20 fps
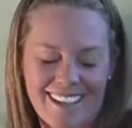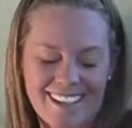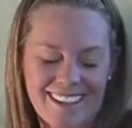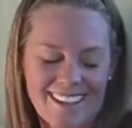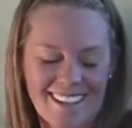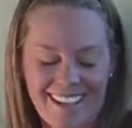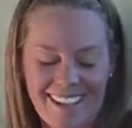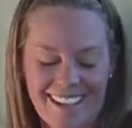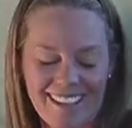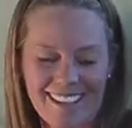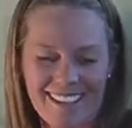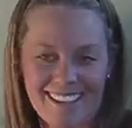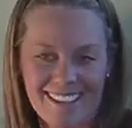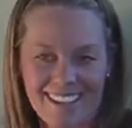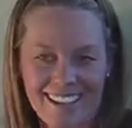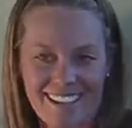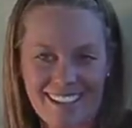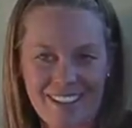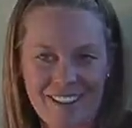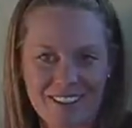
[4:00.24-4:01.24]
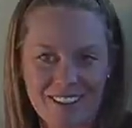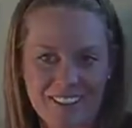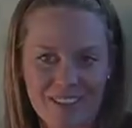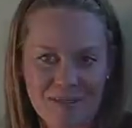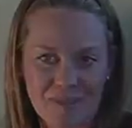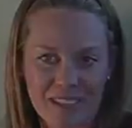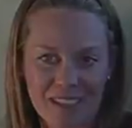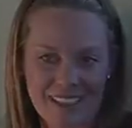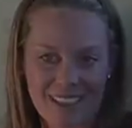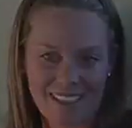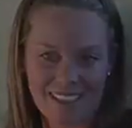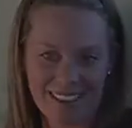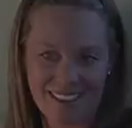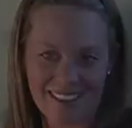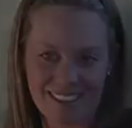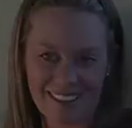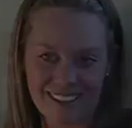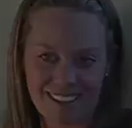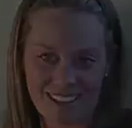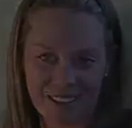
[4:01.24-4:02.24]
in the end, I know it'll
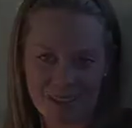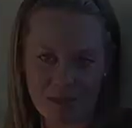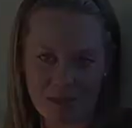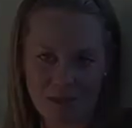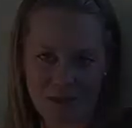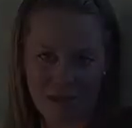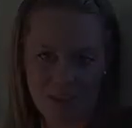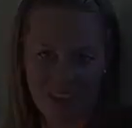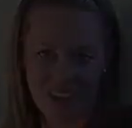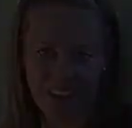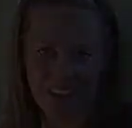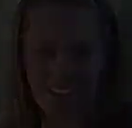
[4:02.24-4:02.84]
be worth